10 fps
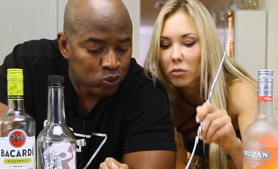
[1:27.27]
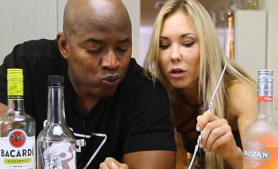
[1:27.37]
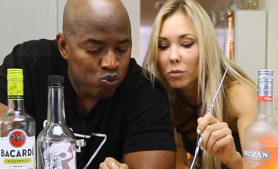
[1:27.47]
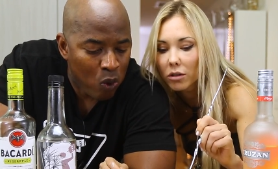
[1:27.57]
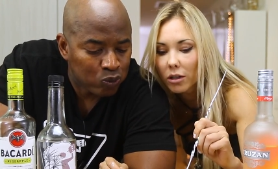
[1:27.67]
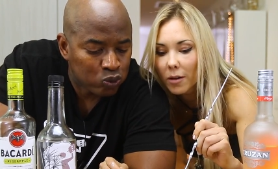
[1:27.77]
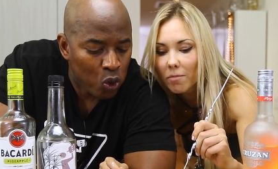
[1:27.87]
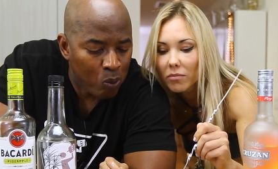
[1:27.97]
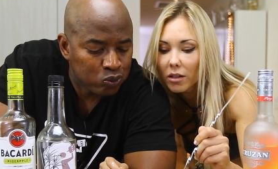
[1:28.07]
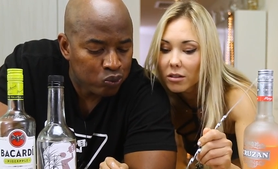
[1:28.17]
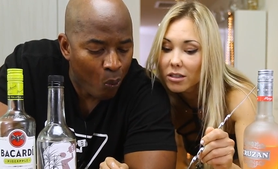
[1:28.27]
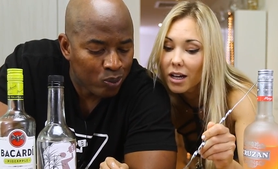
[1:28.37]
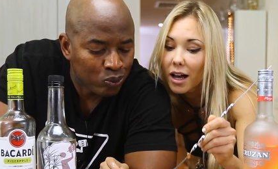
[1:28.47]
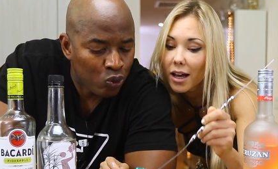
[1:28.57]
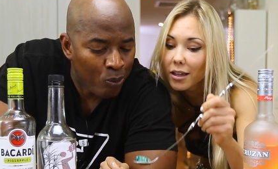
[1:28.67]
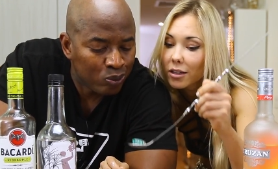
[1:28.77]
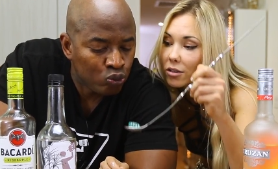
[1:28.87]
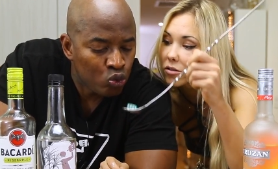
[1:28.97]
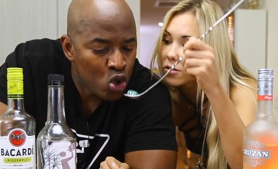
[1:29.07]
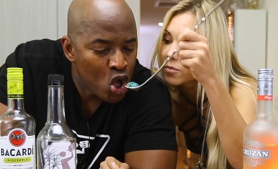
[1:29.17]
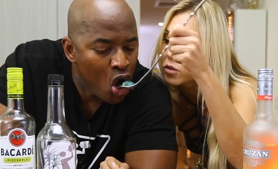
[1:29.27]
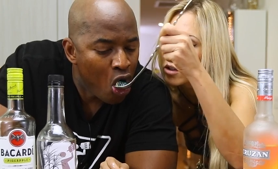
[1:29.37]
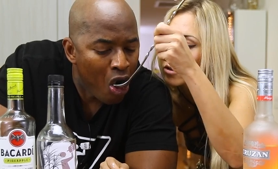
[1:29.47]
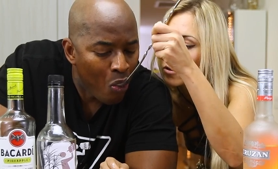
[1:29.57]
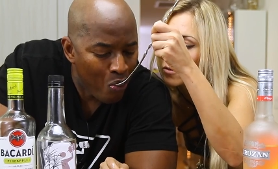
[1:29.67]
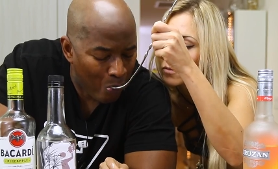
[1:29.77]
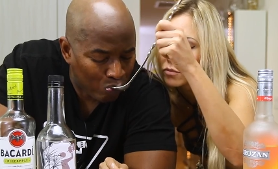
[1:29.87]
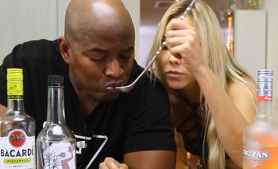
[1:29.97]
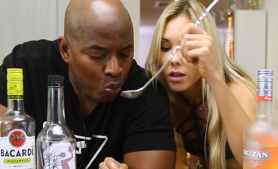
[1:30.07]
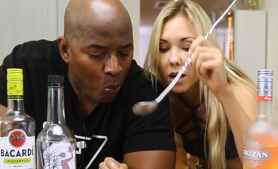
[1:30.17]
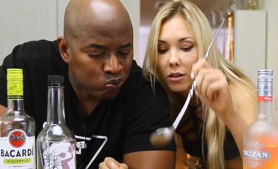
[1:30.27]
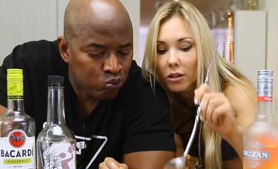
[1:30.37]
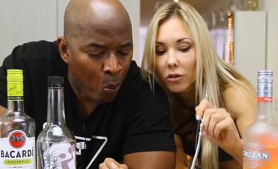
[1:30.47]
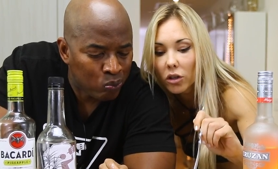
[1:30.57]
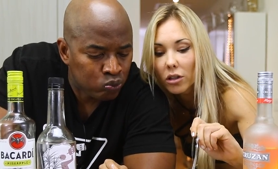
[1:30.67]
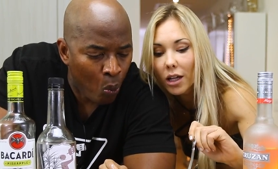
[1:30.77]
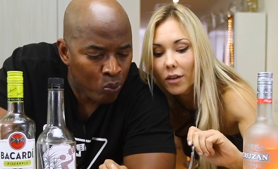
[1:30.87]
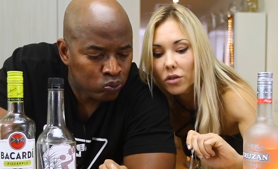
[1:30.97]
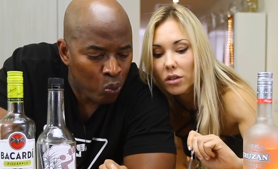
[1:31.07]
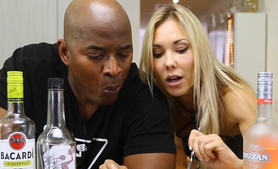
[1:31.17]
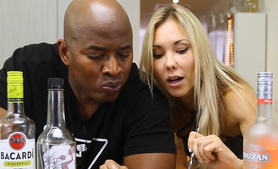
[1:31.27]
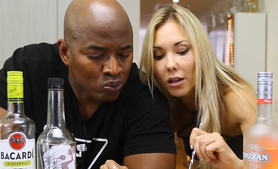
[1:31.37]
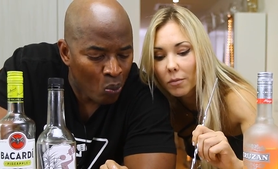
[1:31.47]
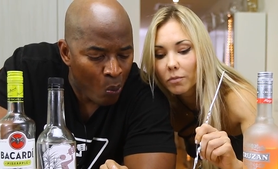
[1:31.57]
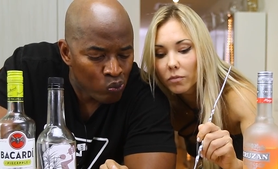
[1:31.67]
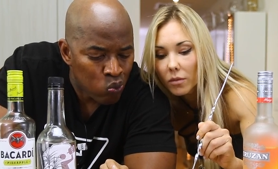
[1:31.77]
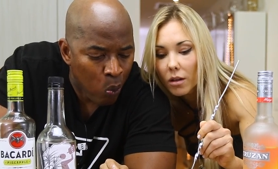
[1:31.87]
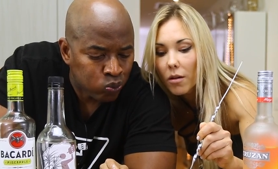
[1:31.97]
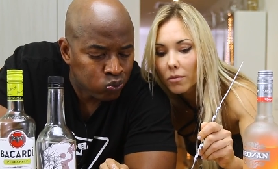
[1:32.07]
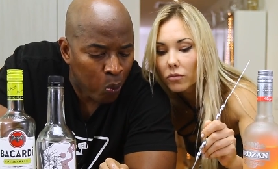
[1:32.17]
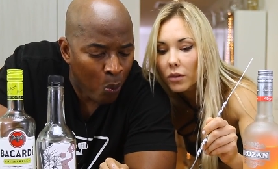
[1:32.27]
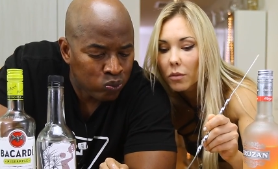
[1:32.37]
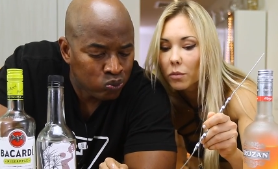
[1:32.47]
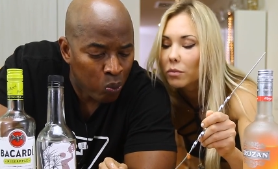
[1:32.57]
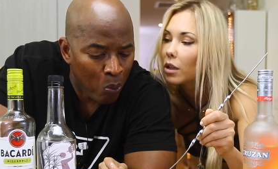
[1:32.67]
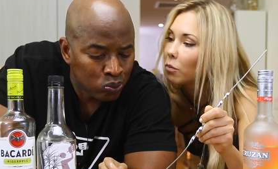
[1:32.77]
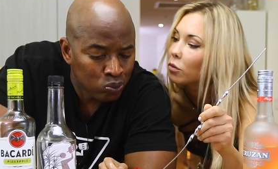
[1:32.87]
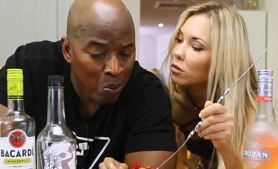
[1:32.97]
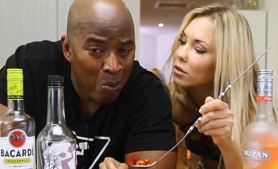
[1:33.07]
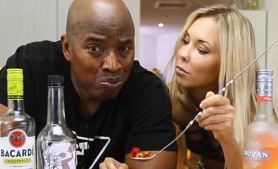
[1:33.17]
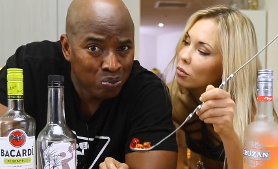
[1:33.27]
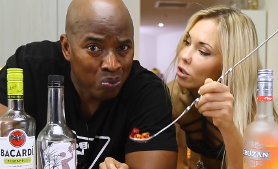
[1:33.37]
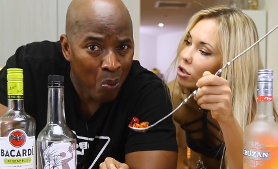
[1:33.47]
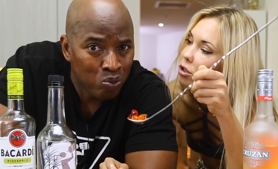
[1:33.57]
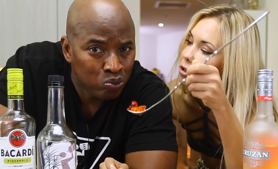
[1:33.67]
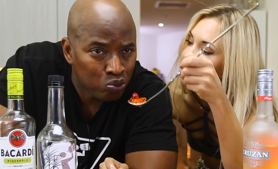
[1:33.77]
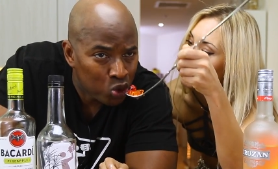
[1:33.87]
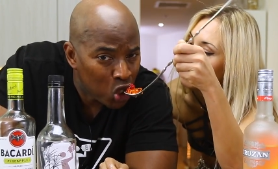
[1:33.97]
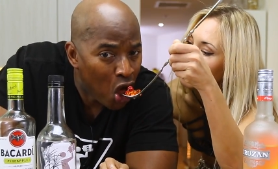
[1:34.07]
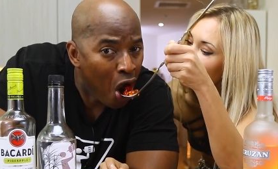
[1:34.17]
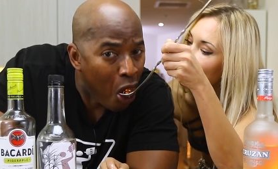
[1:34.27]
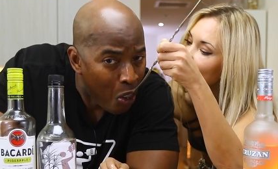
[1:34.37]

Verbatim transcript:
Speaker 1: properly. Diets, you know, unhealthy lifestyle. It puts some pressure on you, you know?